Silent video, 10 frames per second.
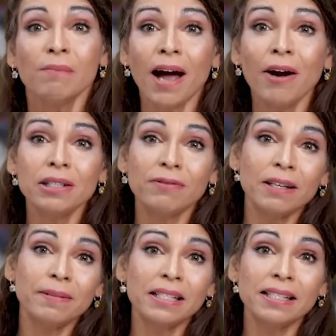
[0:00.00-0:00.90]
Barratt
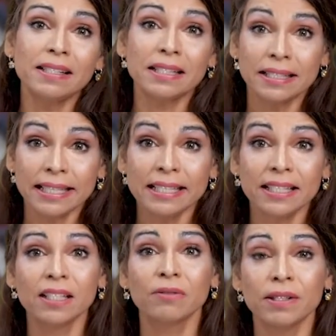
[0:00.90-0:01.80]
Developments is a
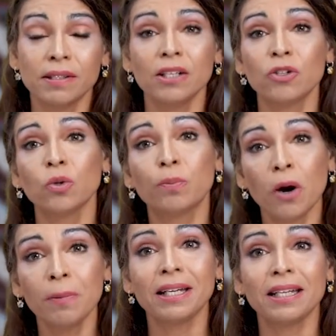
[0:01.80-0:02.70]
leading residential
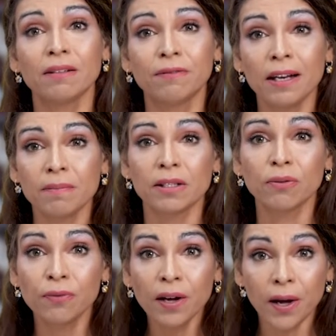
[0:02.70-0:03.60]
property development
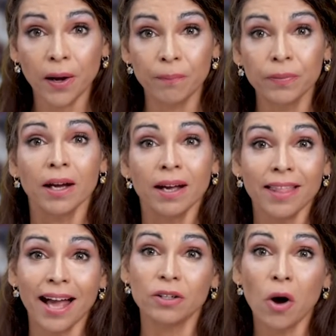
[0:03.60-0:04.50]
firm
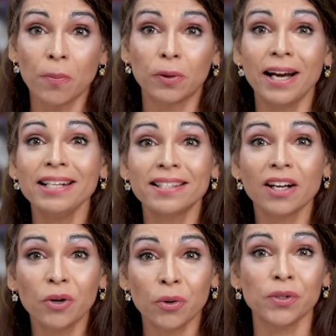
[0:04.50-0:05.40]
that operates
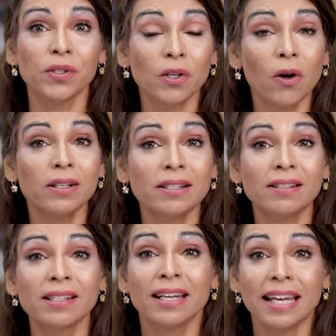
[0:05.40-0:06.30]
across
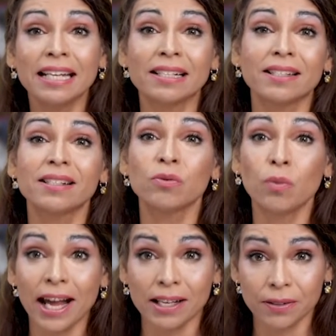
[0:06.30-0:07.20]
Scotland, England, and
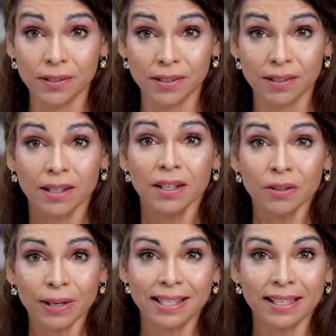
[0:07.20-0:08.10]
Wales.
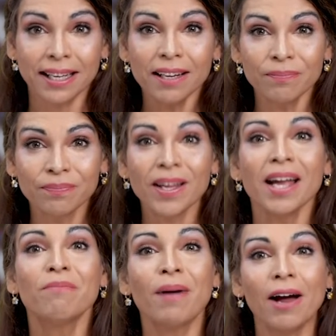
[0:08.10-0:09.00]
Recently,
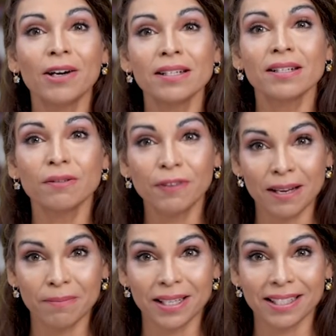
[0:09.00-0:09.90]
Barratt
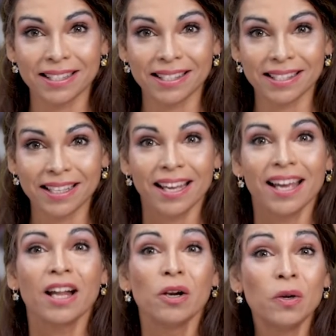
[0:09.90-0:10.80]
Developments
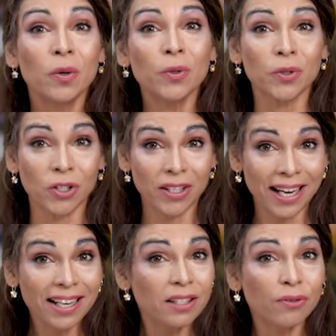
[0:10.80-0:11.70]
launched
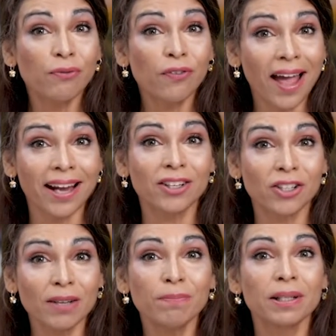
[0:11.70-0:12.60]
its
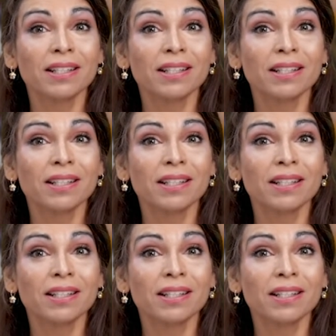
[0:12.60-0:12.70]
flagship